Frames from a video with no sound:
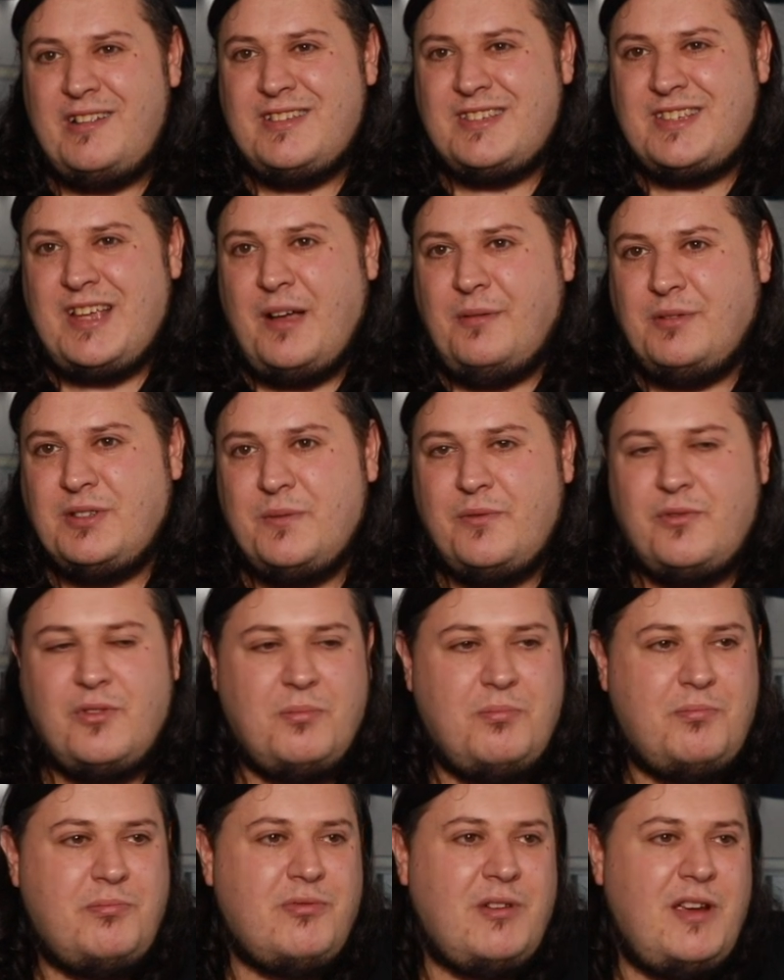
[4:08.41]
disables them for
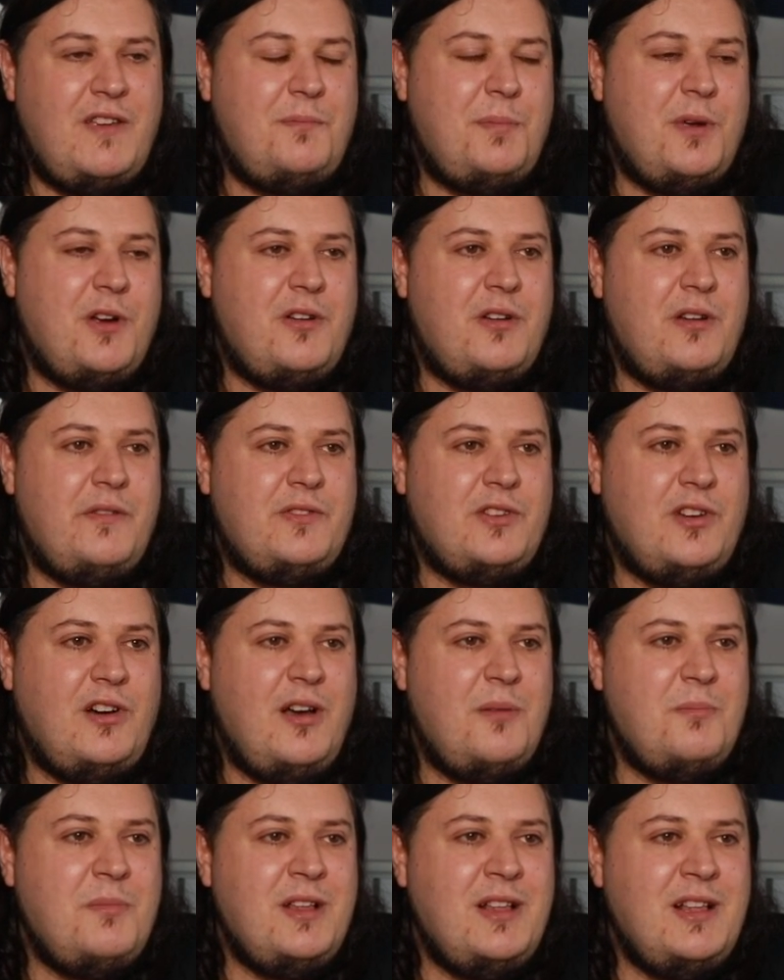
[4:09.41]
a brief period of
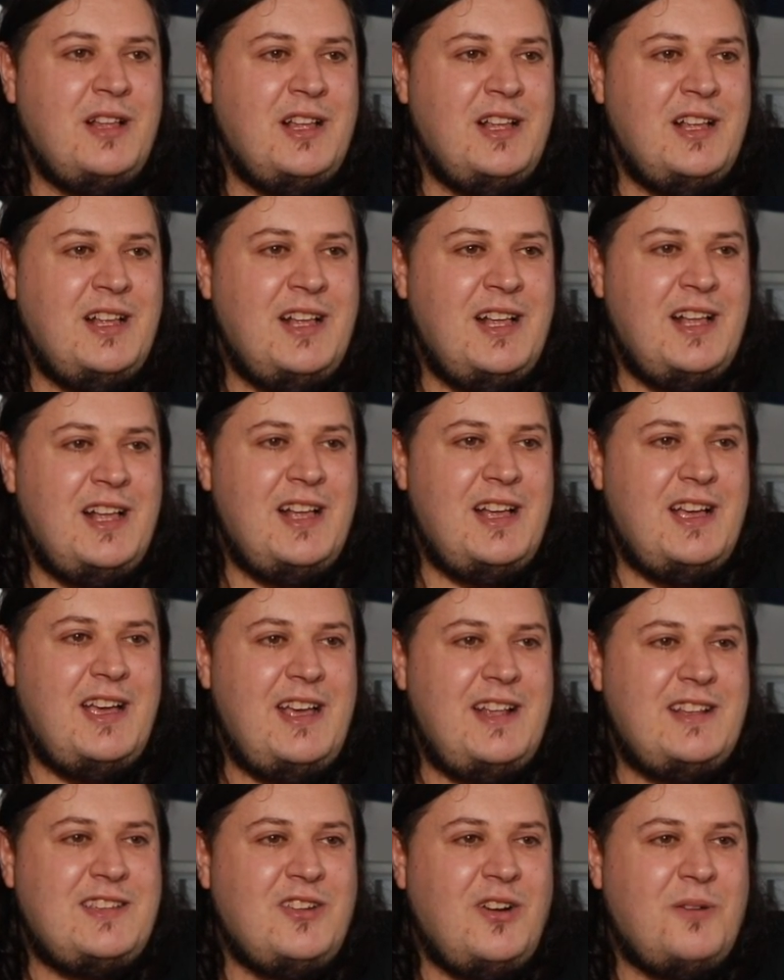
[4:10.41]
time.
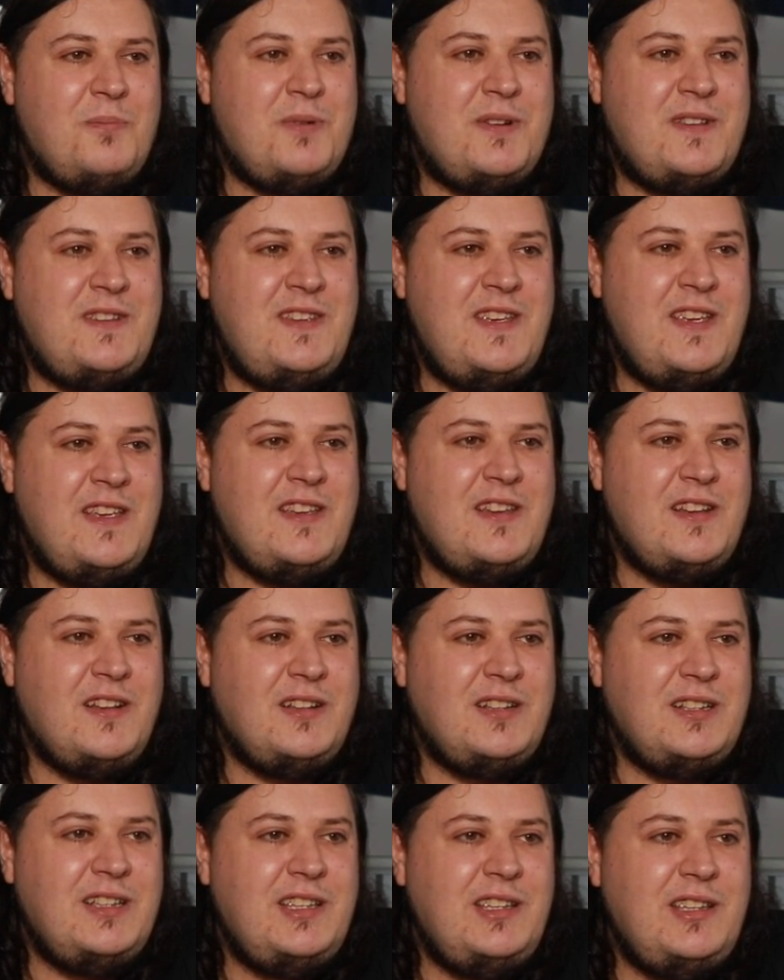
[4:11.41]
It's not
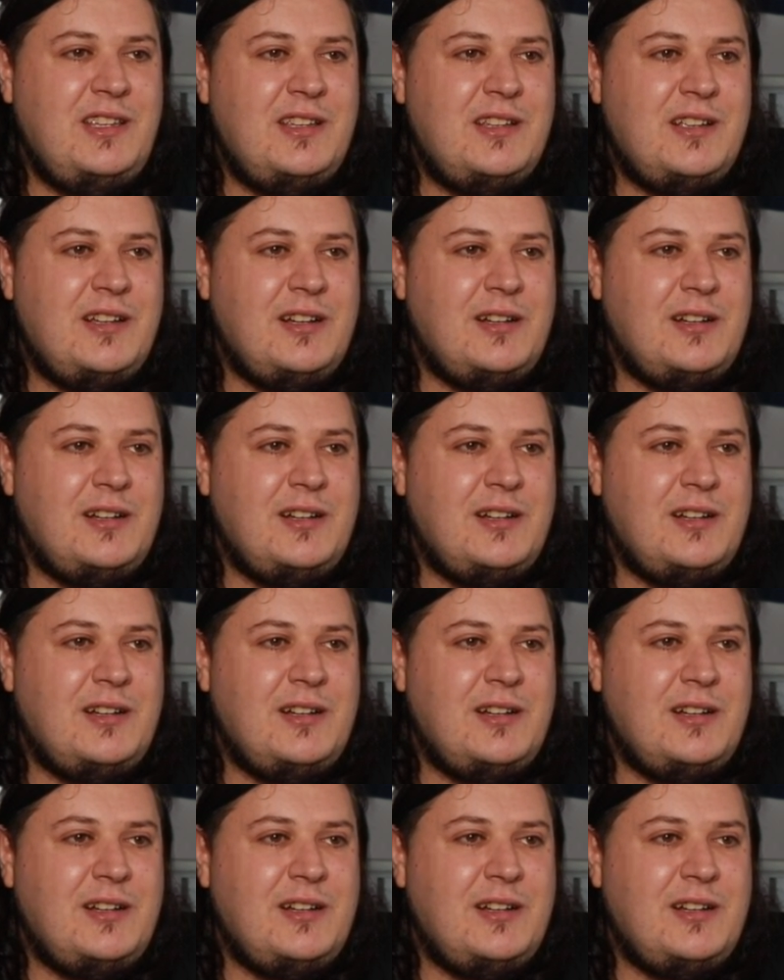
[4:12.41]
particularly,